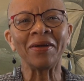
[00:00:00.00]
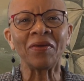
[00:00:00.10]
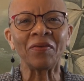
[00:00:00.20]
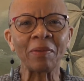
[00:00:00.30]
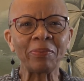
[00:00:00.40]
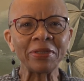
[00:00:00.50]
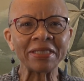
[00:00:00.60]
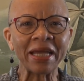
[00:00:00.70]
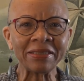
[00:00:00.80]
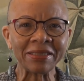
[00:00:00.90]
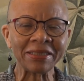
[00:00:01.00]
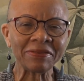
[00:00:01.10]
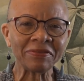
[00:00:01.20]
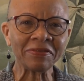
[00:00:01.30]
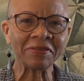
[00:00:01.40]

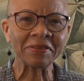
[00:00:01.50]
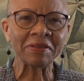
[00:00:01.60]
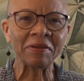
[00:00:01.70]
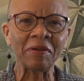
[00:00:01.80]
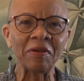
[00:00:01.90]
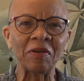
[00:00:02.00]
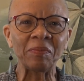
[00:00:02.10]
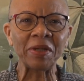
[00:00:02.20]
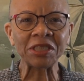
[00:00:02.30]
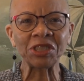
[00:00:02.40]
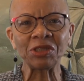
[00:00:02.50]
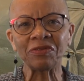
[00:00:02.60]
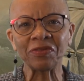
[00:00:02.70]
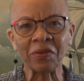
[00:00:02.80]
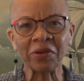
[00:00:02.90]
Representative, Ministry of
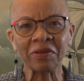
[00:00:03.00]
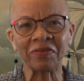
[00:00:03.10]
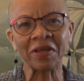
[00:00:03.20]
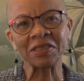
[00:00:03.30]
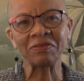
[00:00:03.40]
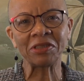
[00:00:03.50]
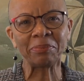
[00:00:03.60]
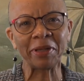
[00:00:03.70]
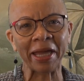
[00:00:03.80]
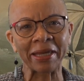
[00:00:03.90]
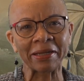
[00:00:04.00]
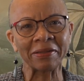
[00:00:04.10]
Foreign Affairs of Japan,